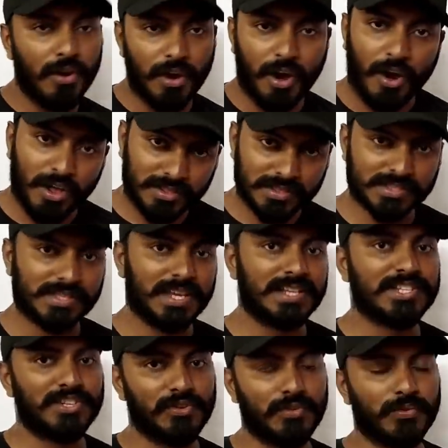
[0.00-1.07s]
all the
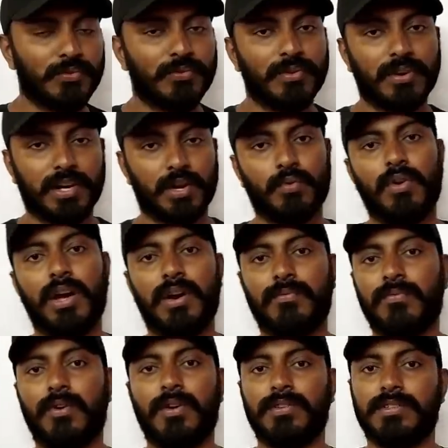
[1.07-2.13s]
skills you require
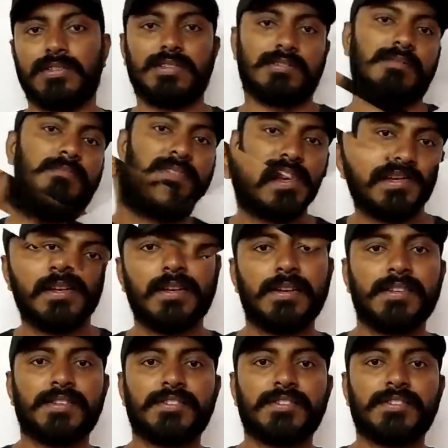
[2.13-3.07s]
for the system design.